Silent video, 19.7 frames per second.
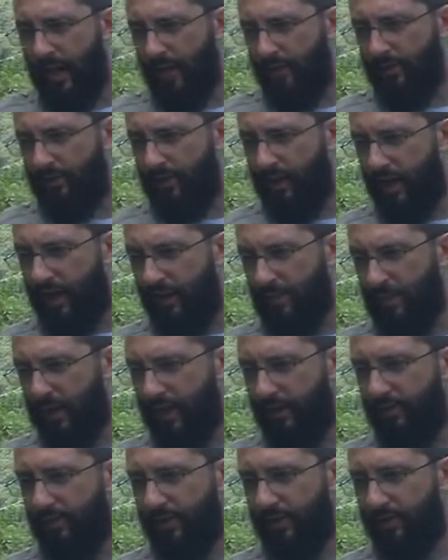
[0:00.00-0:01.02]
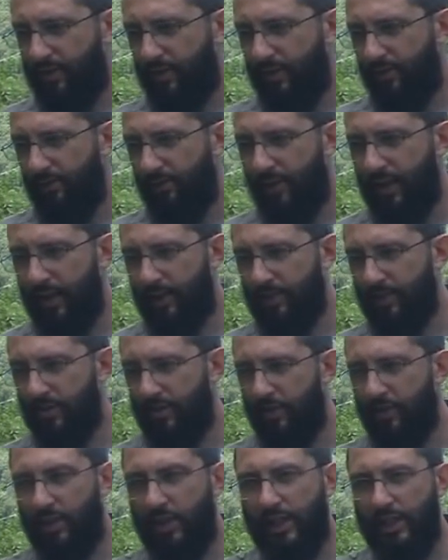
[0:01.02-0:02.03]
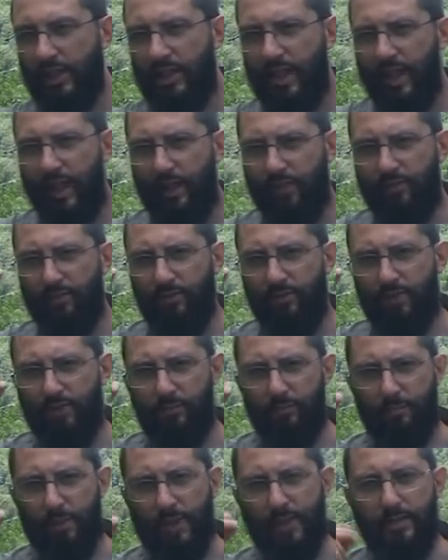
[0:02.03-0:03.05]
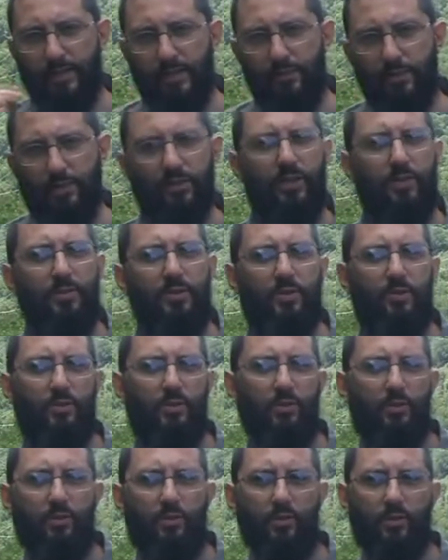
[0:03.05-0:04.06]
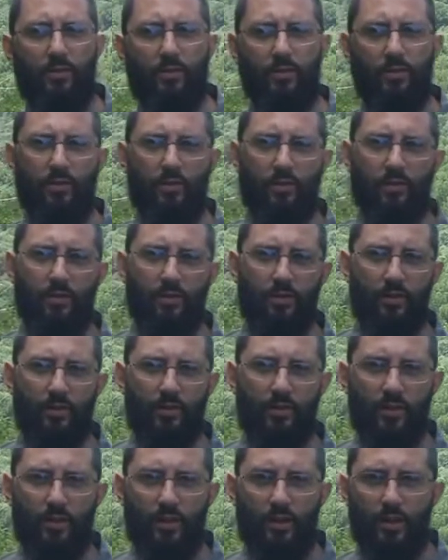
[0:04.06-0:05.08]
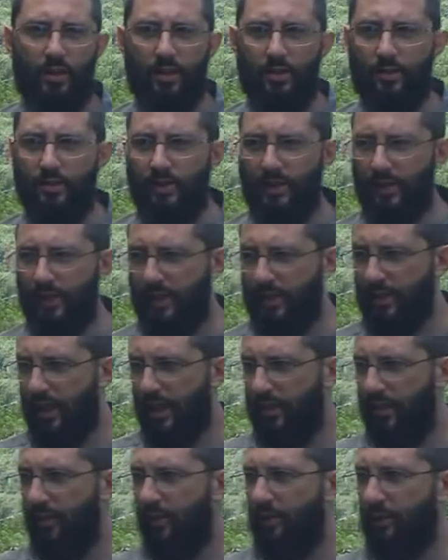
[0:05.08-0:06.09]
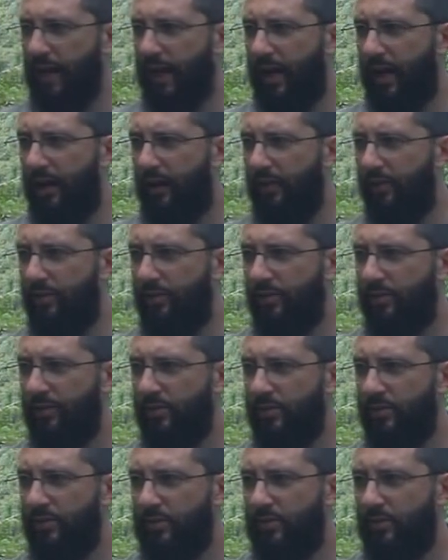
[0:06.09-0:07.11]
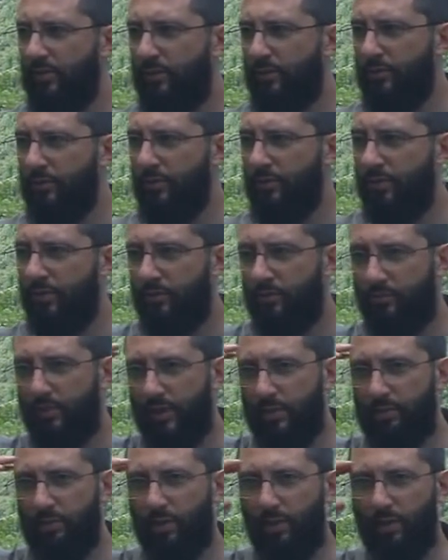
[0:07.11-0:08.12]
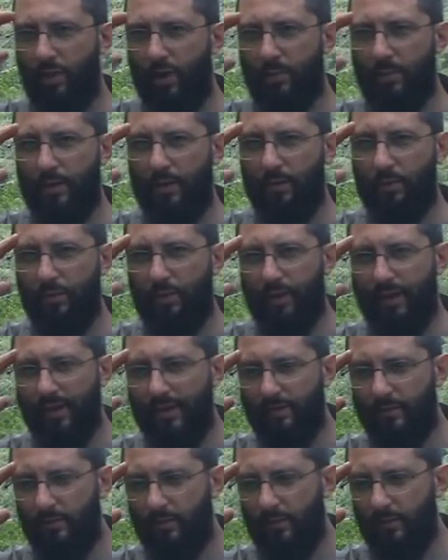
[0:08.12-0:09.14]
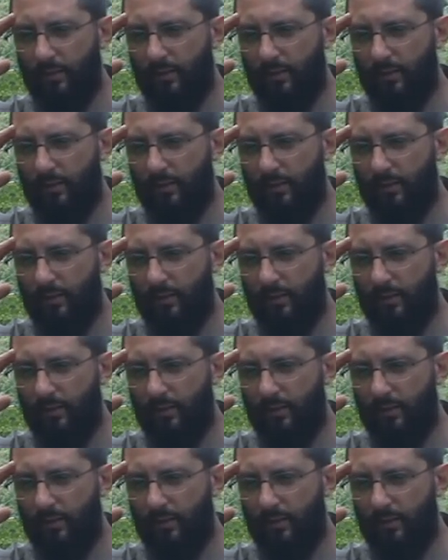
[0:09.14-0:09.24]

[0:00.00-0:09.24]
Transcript: As God manifested in the flesh, could he have made them accept the truth? Did he not know how to reprogram their brain?